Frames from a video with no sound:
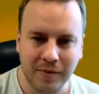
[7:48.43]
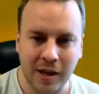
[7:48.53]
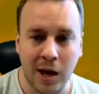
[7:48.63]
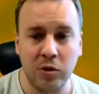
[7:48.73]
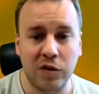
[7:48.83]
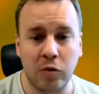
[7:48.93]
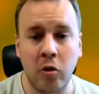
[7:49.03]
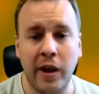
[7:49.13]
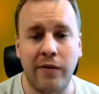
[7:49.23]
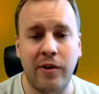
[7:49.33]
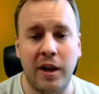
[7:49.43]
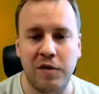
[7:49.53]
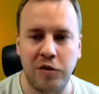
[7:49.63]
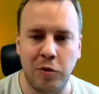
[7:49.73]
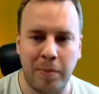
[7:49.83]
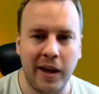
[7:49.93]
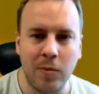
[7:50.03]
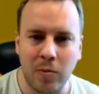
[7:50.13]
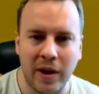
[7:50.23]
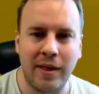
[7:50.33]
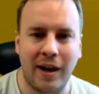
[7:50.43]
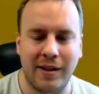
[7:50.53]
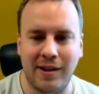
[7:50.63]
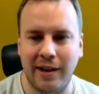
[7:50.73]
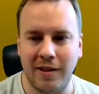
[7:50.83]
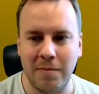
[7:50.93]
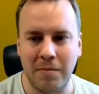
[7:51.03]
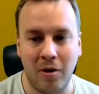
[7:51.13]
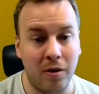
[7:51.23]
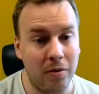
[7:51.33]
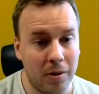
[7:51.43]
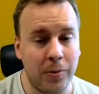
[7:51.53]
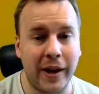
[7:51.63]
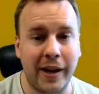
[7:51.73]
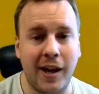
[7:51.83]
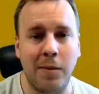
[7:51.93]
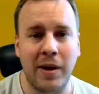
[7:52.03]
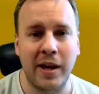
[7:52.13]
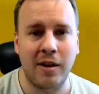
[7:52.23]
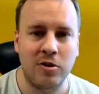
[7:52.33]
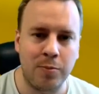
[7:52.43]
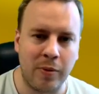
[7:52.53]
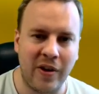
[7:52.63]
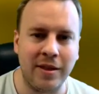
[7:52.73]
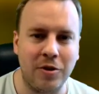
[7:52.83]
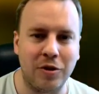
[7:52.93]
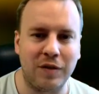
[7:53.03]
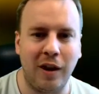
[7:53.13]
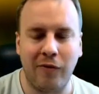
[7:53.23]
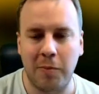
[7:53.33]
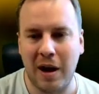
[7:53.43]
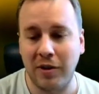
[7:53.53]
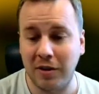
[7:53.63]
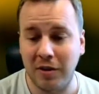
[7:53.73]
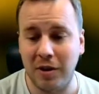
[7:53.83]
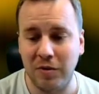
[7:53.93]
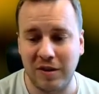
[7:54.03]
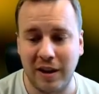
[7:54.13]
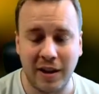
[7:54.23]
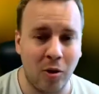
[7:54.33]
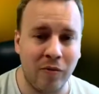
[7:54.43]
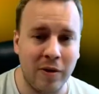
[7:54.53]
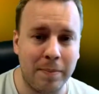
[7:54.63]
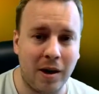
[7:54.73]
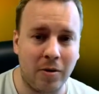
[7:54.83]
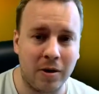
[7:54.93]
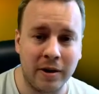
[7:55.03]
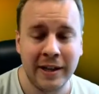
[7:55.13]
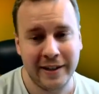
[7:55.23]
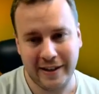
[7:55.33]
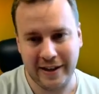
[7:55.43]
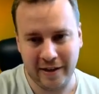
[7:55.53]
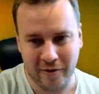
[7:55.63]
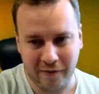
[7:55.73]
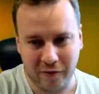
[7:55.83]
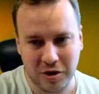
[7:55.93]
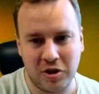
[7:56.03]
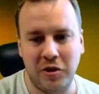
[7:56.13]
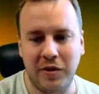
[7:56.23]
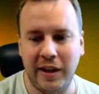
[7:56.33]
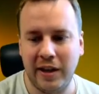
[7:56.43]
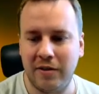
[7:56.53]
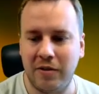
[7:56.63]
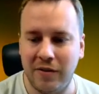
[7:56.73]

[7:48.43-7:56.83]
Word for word: I would strongly advise you to play with a Titan Ball or with a Kingmaker to prevent yourself from having to use any overpower. Uh, unfortunately here on the